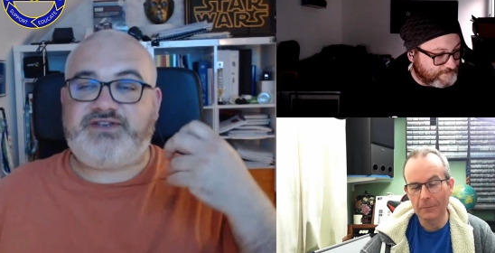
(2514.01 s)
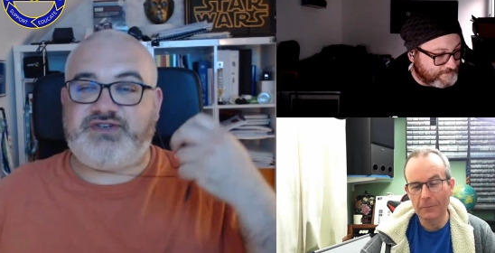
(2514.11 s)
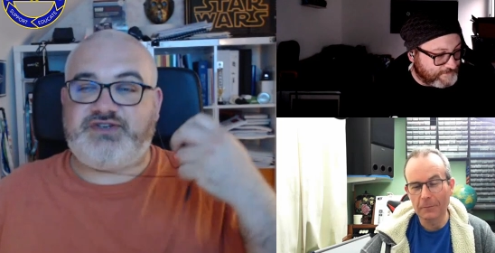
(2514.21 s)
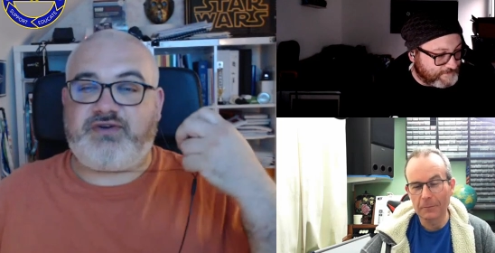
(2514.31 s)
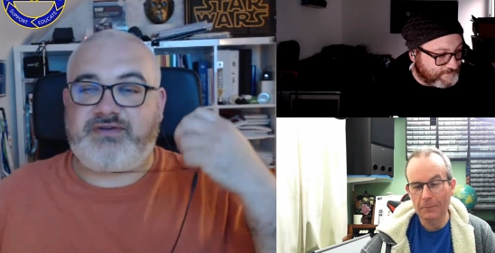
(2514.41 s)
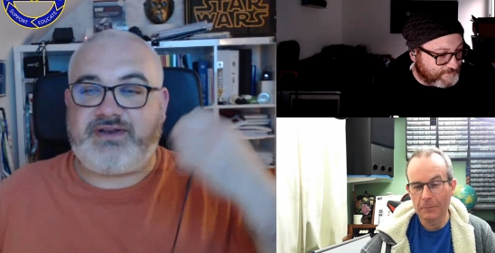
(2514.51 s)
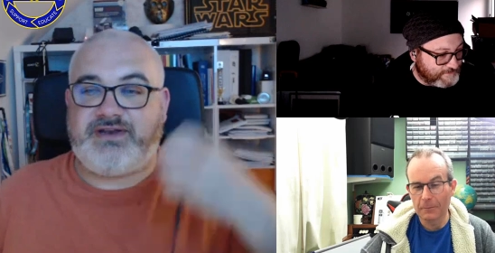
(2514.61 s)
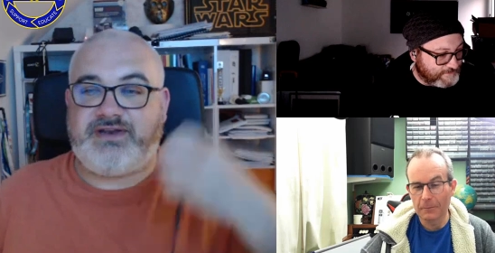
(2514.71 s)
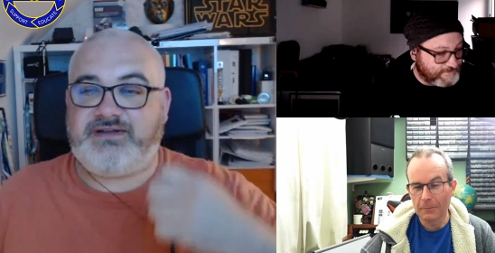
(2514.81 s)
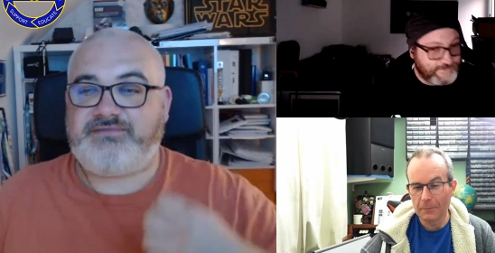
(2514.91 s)
Speaker 1: send it to
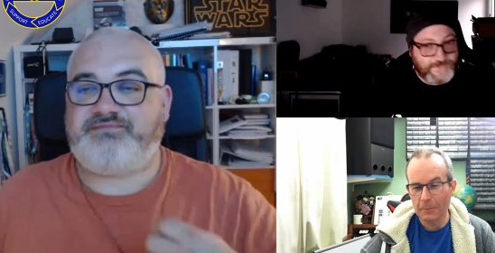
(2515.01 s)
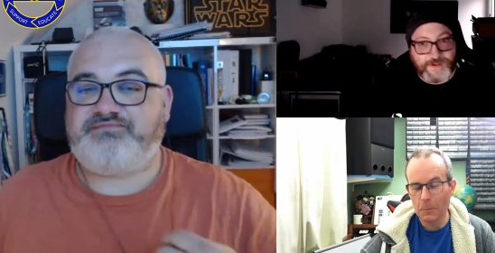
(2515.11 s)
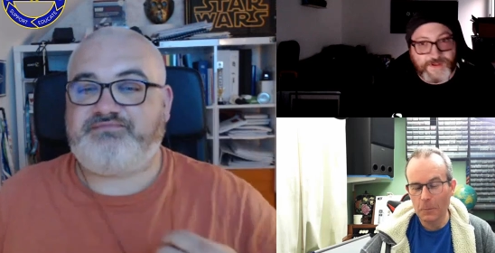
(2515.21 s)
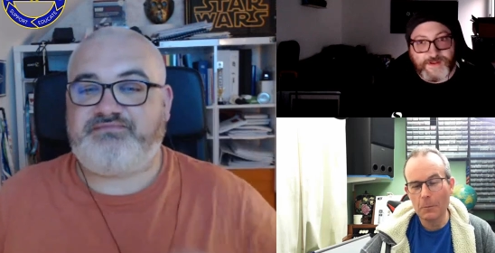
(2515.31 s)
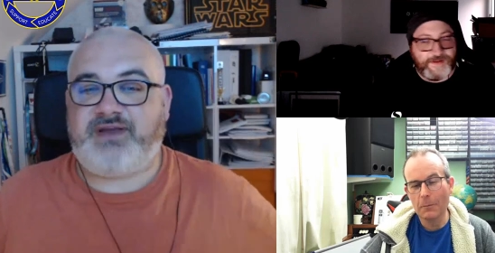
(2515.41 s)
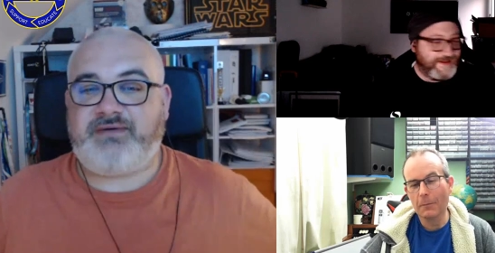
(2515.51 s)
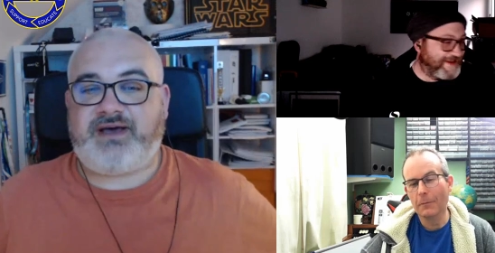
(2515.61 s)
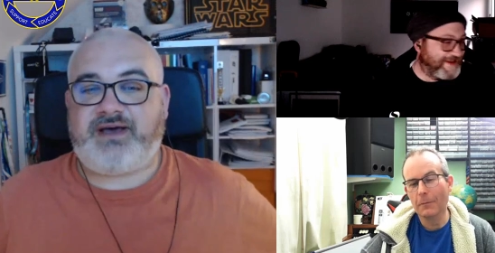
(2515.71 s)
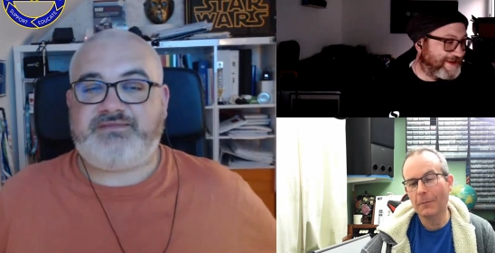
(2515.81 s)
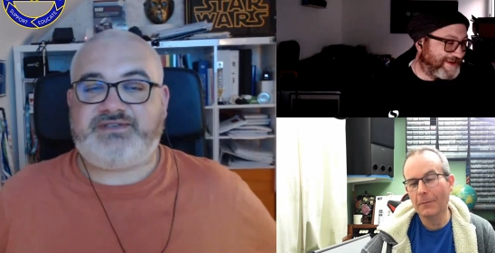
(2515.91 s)
John and he'll
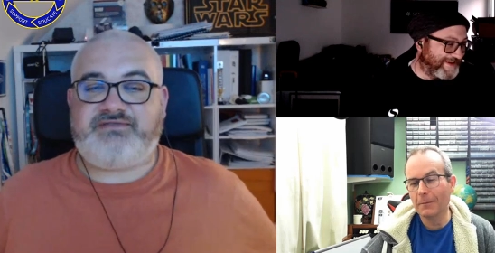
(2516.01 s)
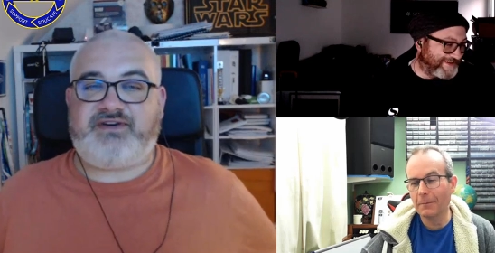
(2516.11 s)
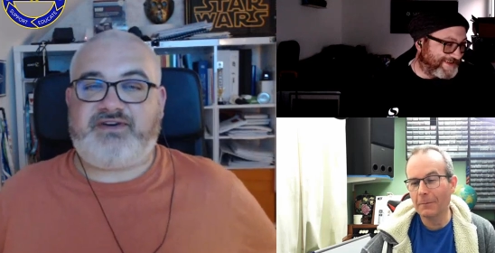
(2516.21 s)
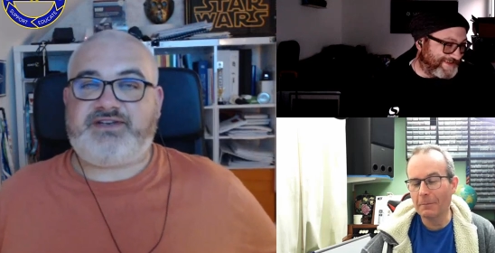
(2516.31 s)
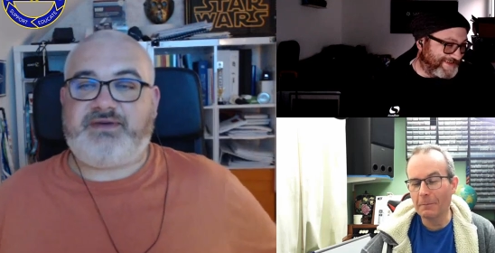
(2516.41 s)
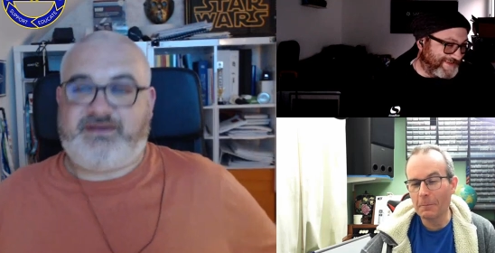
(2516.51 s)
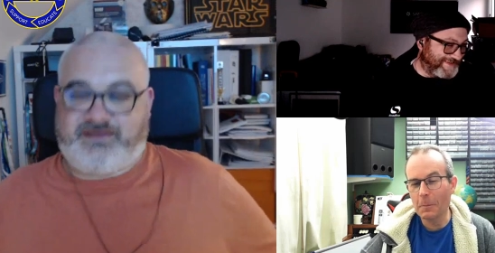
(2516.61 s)
blow it up and set fire